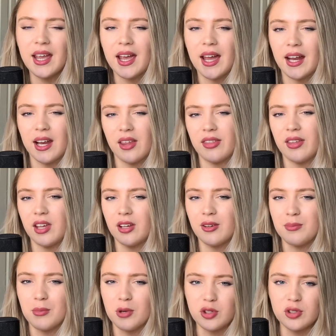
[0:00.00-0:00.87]
and I
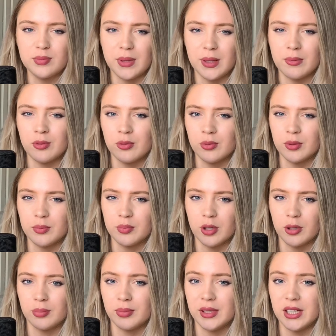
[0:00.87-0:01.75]
think most people would
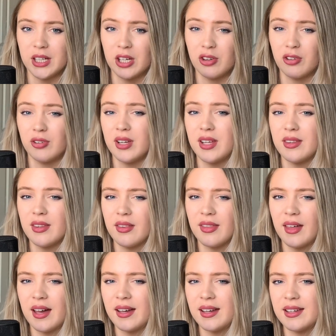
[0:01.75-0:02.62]
probably agree that
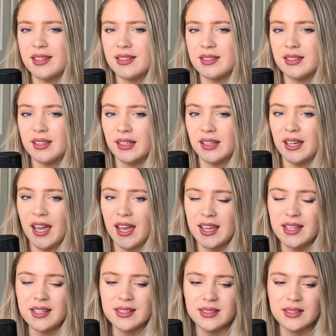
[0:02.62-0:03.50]
that is the
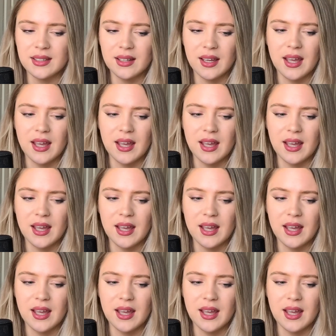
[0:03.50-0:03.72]
case.